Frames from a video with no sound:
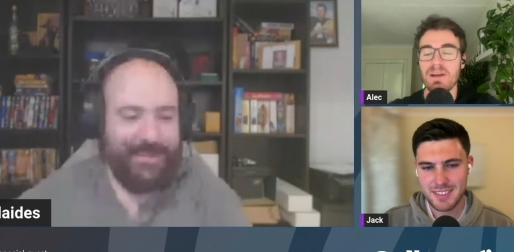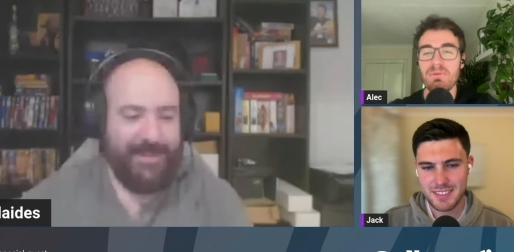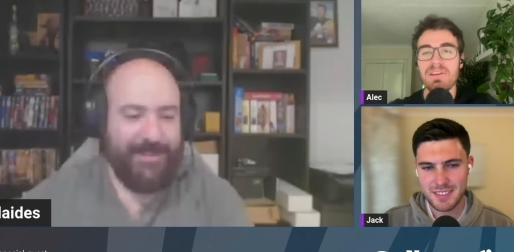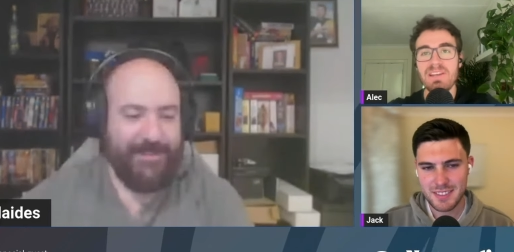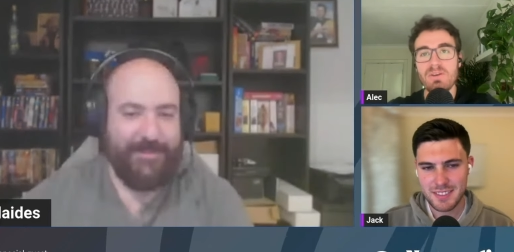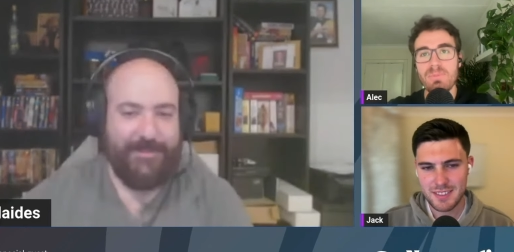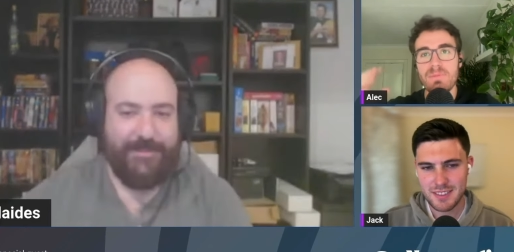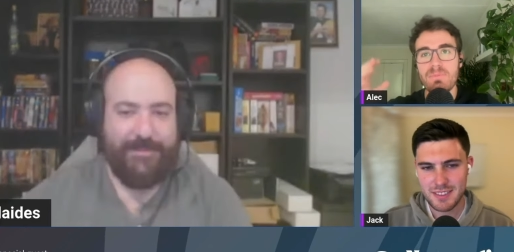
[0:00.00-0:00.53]
Speaker 1: I
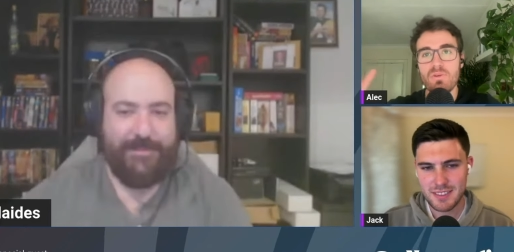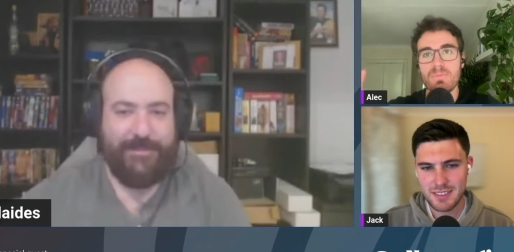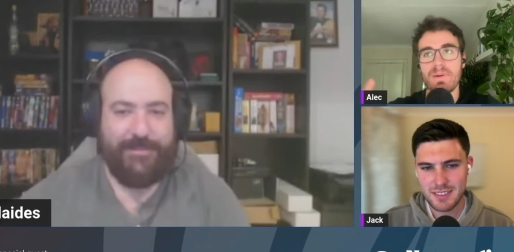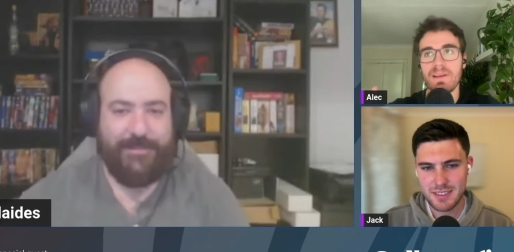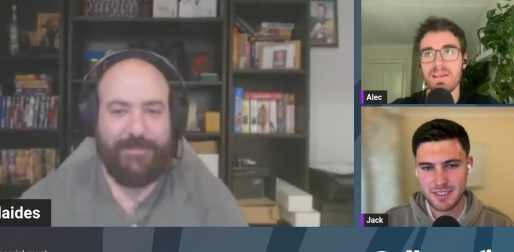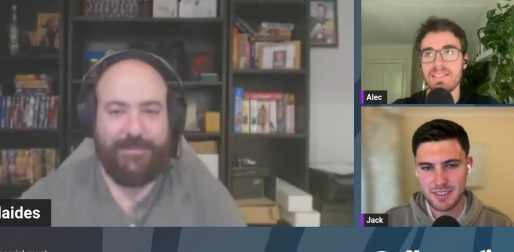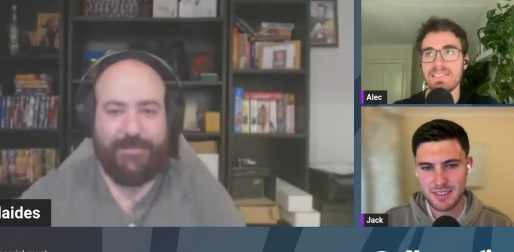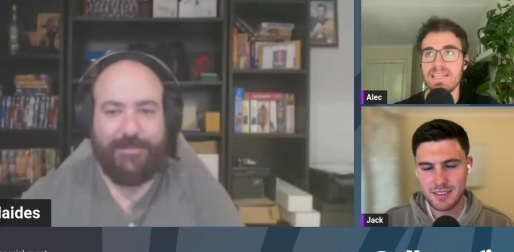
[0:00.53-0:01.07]
want to know a bit more
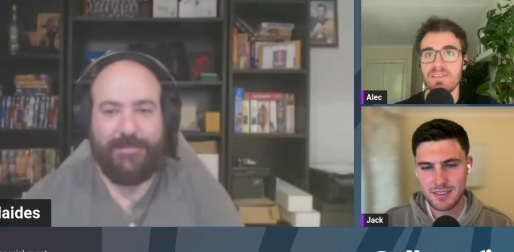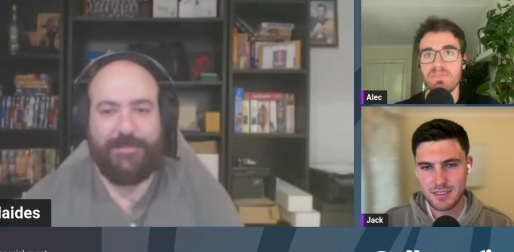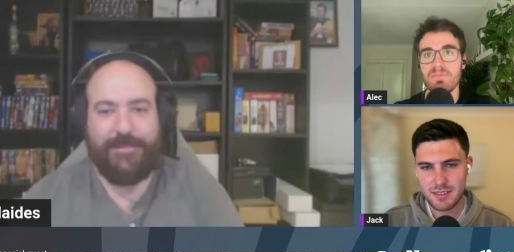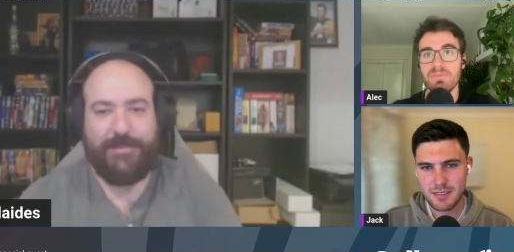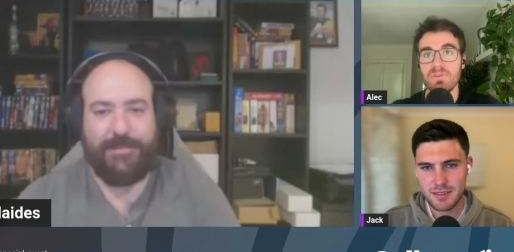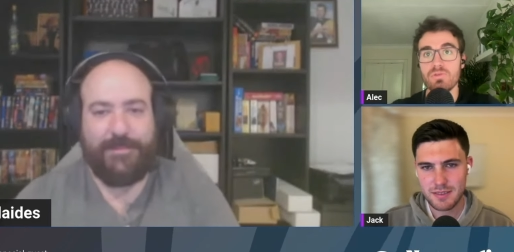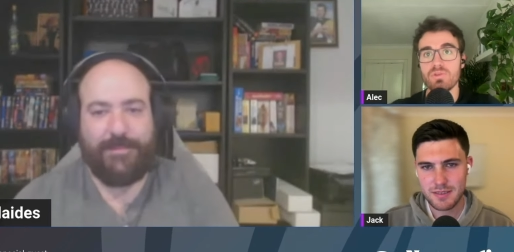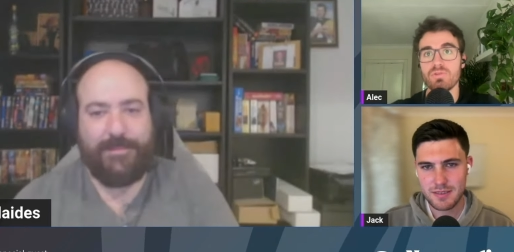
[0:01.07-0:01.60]
about, like, say, the
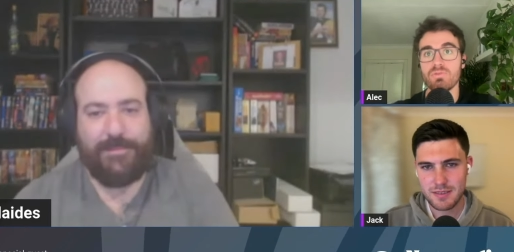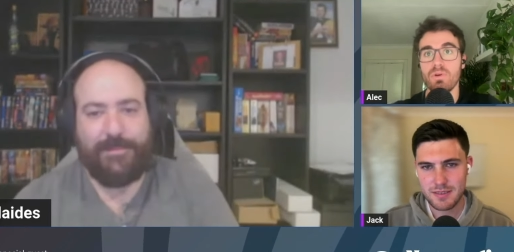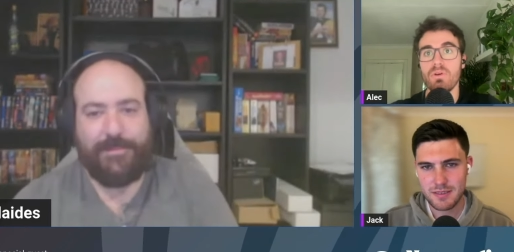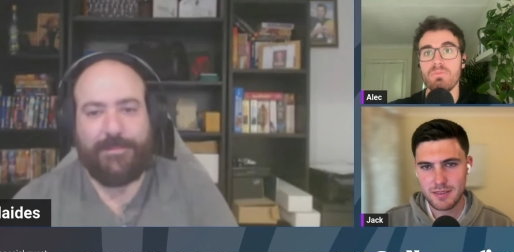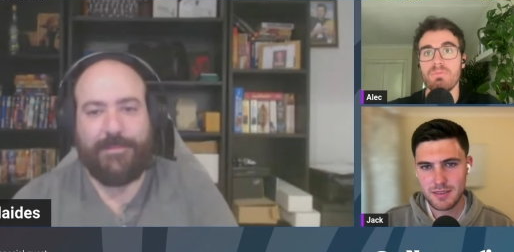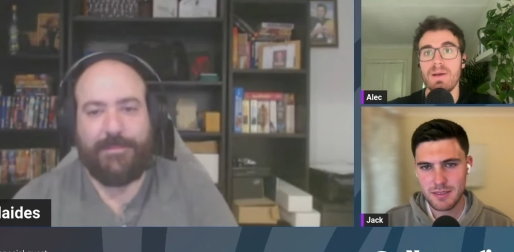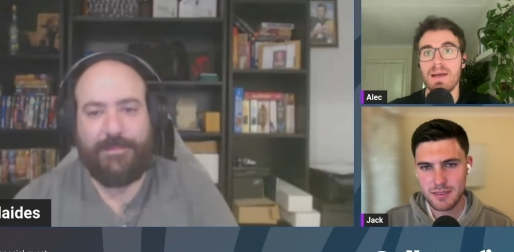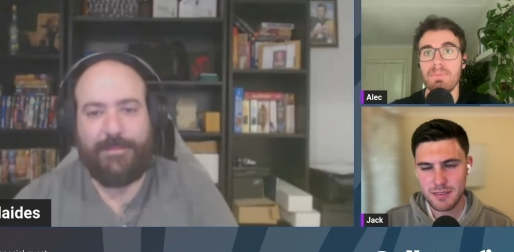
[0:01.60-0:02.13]
future
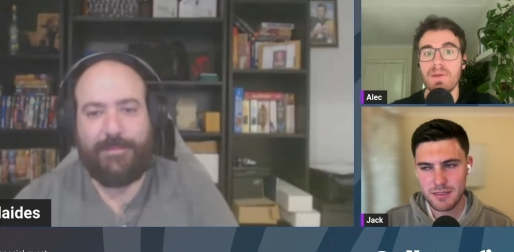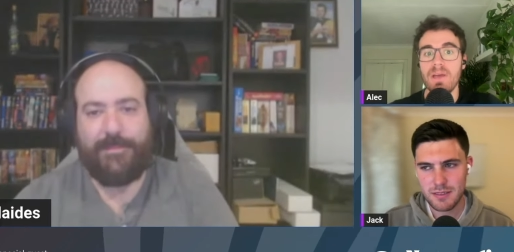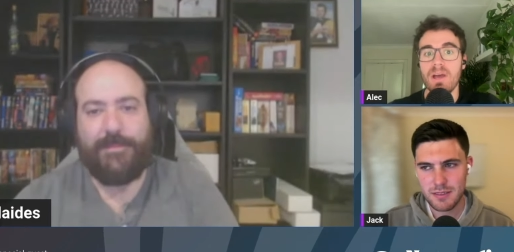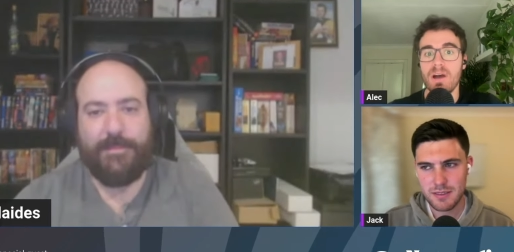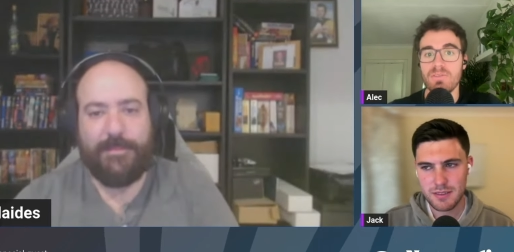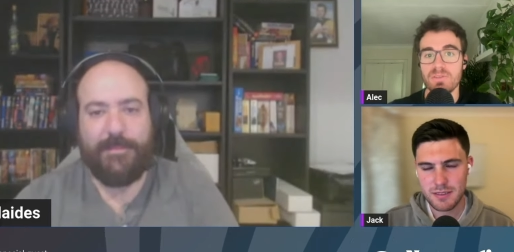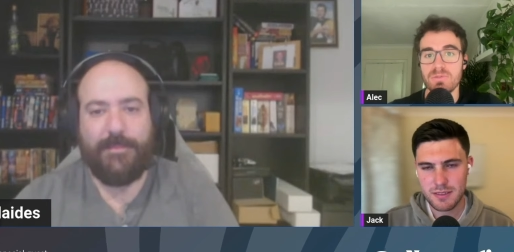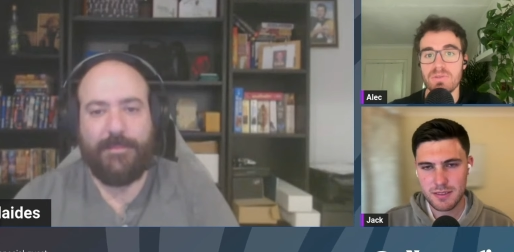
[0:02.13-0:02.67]
roadmap
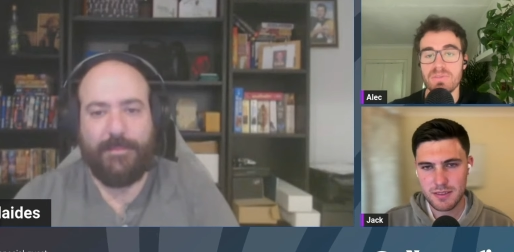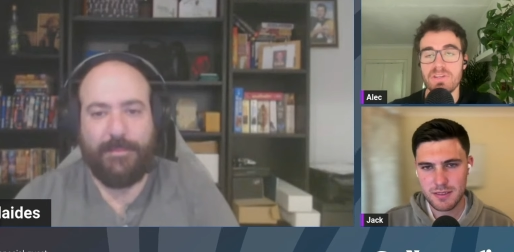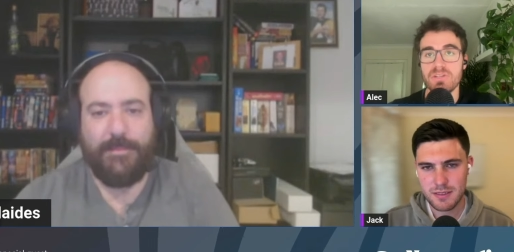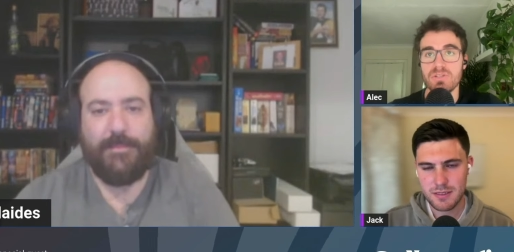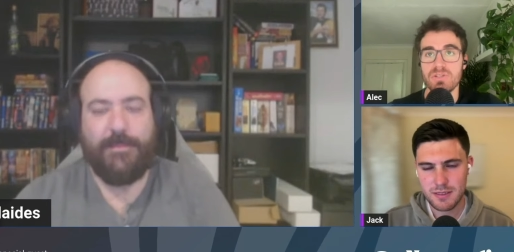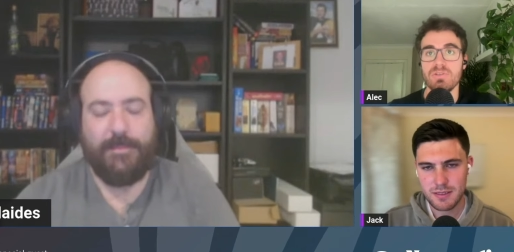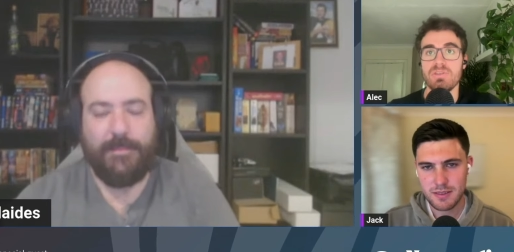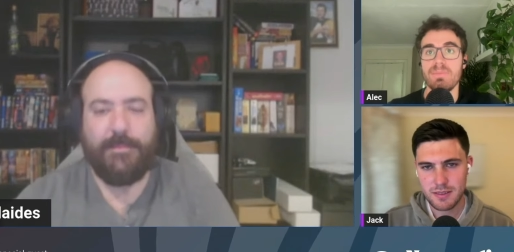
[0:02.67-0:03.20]
of some of the
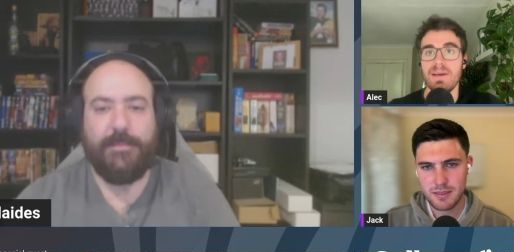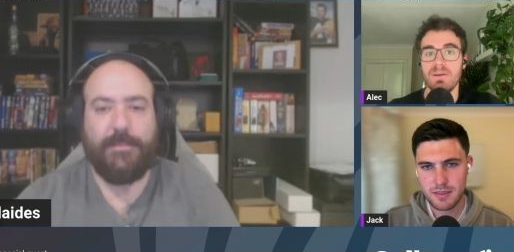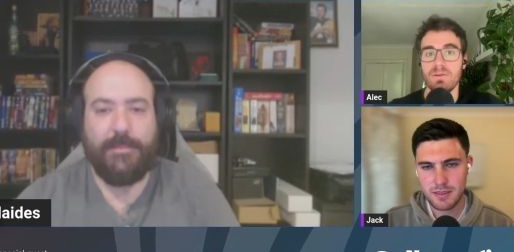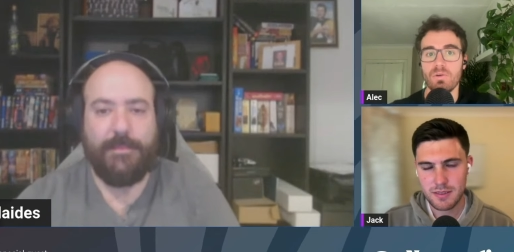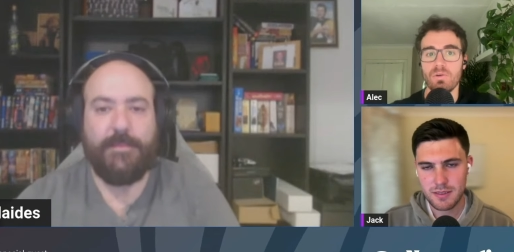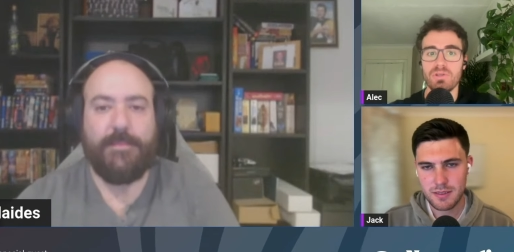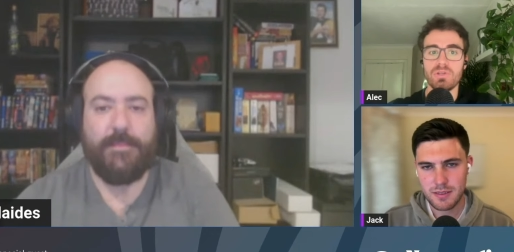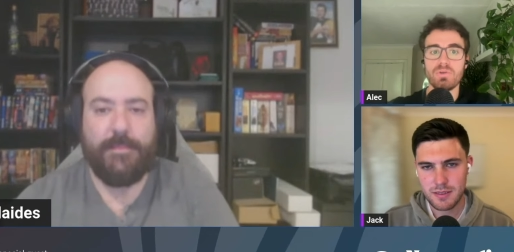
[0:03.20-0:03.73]
things you're doing at Metalcore.